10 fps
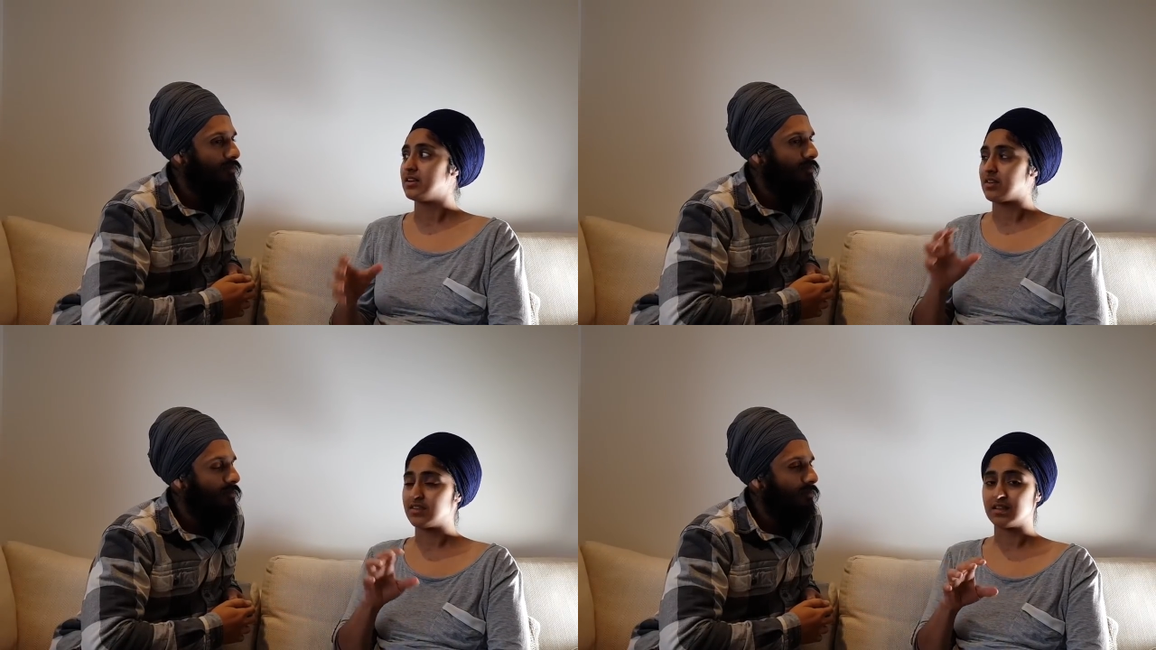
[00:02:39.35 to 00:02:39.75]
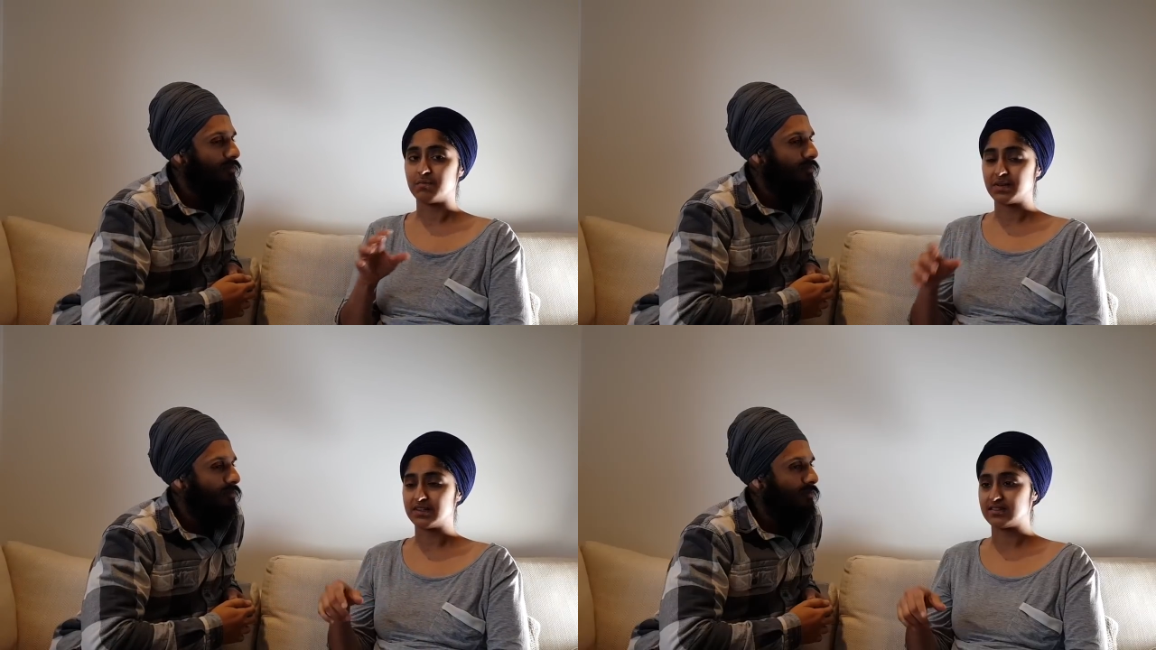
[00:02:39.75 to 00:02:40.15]
Speaker 1: So I think the
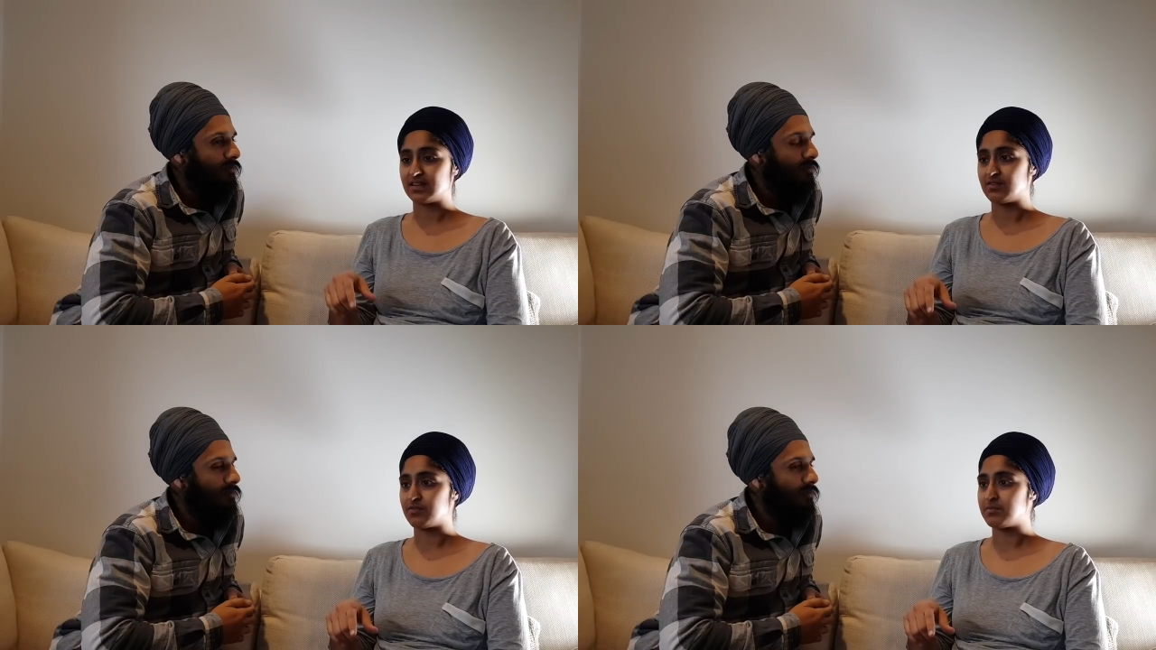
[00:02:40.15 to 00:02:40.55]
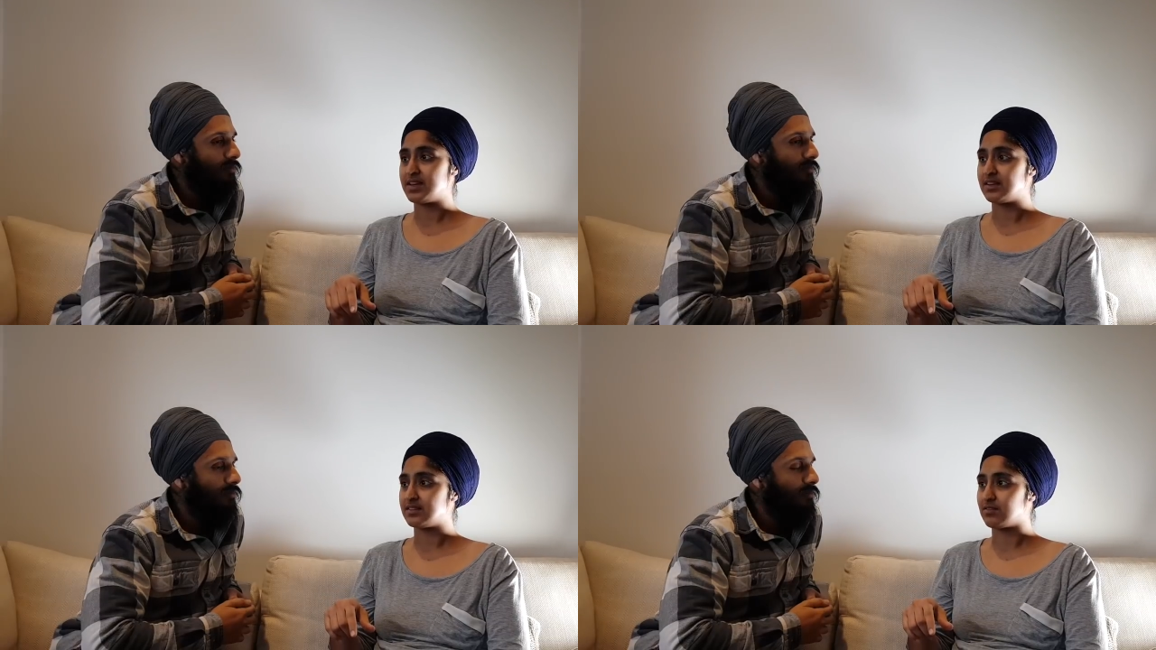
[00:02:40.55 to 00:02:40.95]
biggest thing for
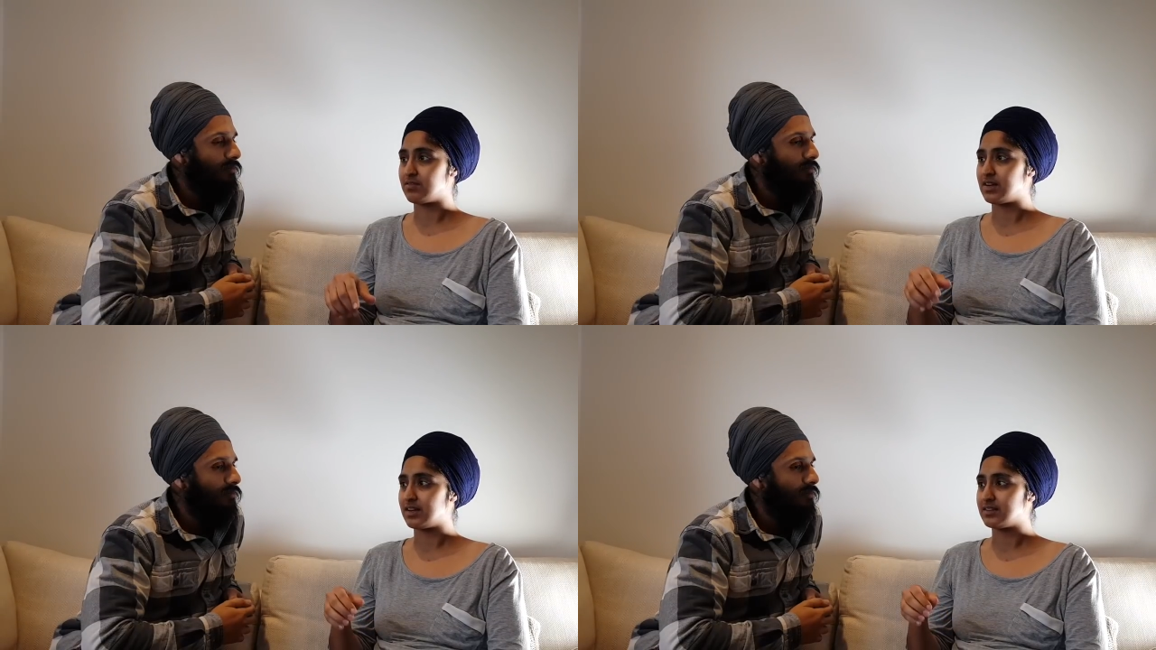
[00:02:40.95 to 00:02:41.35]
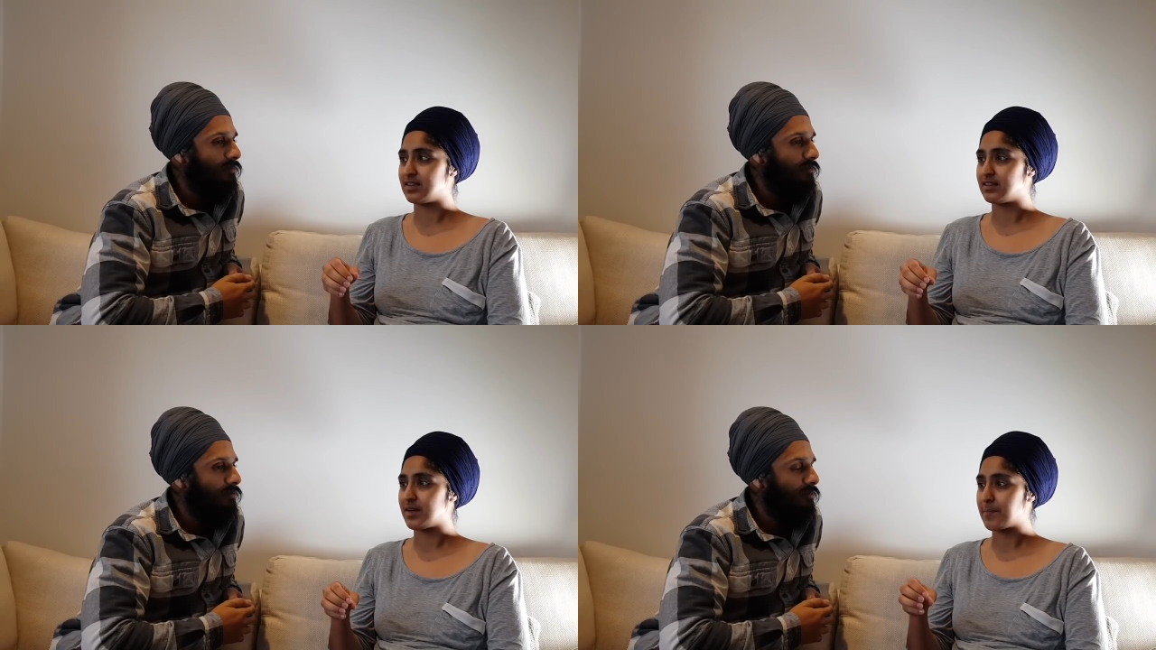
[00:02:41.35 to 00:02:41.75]
me is
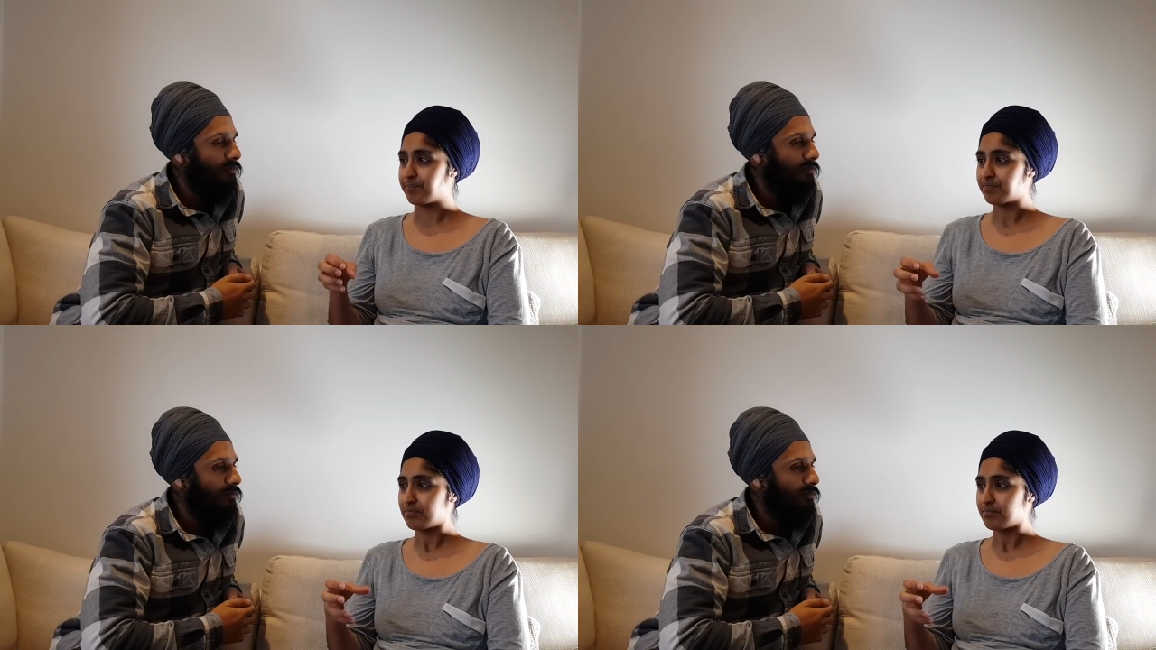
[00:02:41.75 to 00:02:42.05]
realizing that